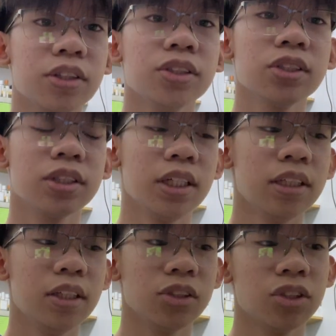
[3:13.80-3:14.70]

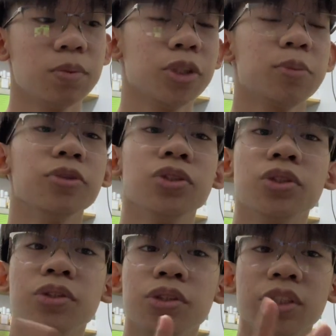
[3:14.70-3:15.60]
skin it's much more
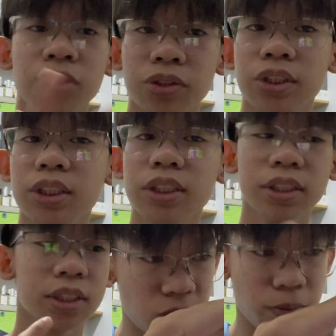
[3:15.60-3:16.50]
citrusy,
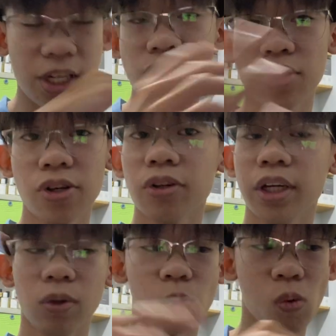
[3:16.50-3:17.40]
spicier,
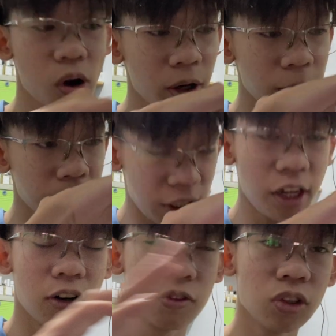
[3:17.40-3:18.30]
and warm.
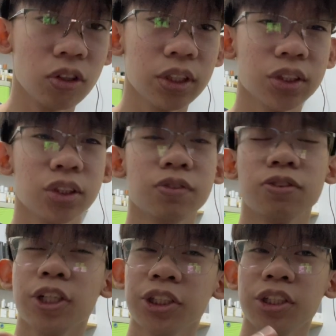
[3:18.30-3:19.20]
Yeah, overall it's
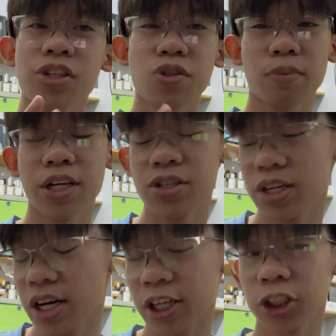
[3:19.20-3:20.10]
fresh and
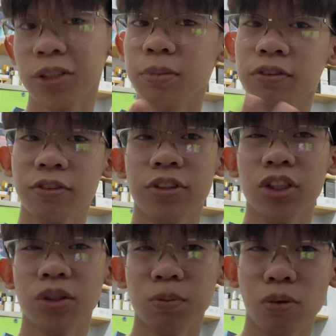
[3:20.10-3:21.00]
spicy. I actually prefer
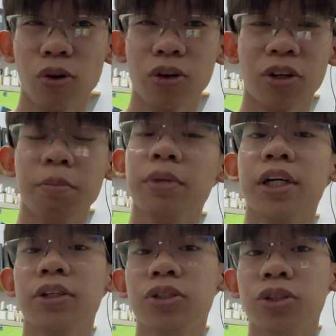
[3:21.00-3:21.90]
this more
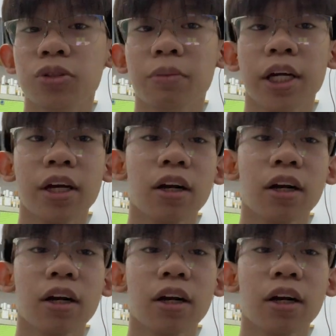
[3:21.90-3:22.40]
compared to my